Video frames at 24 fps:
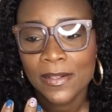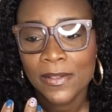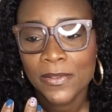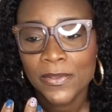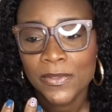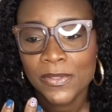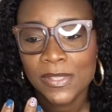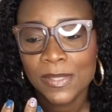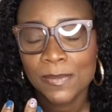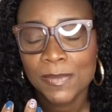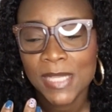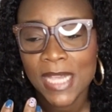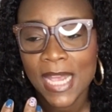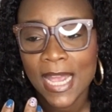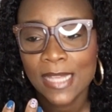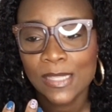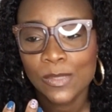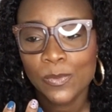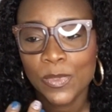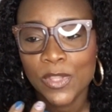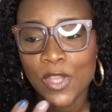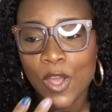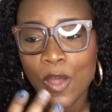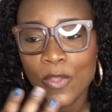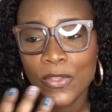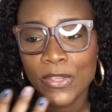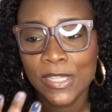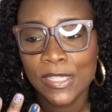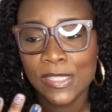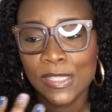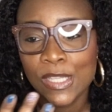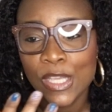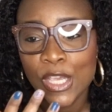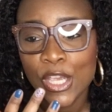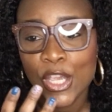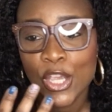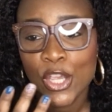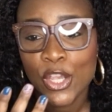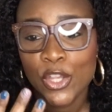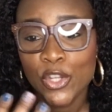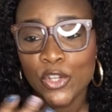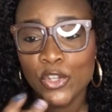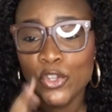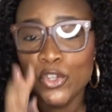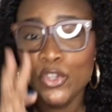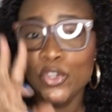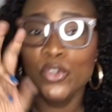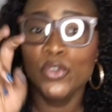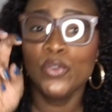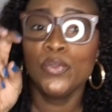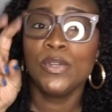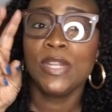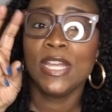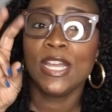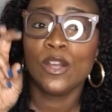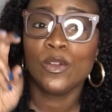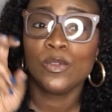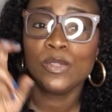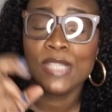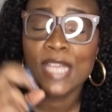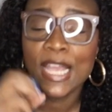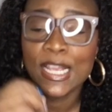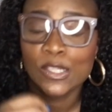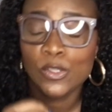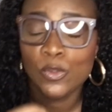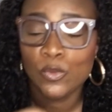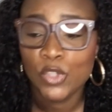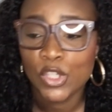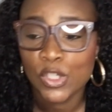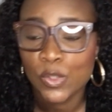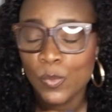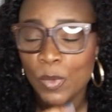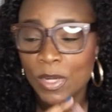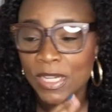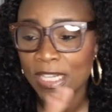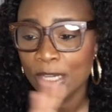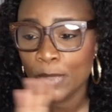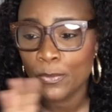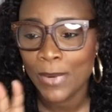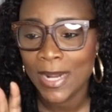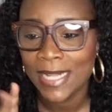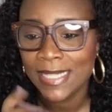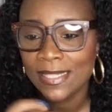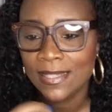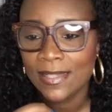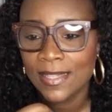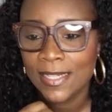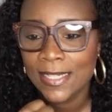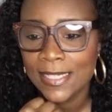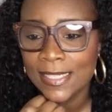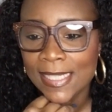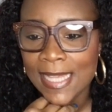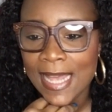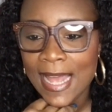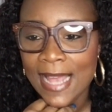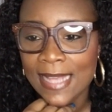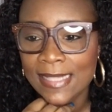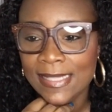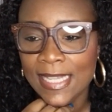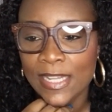sometimes with all these new nail techs who just want to get right to the designs.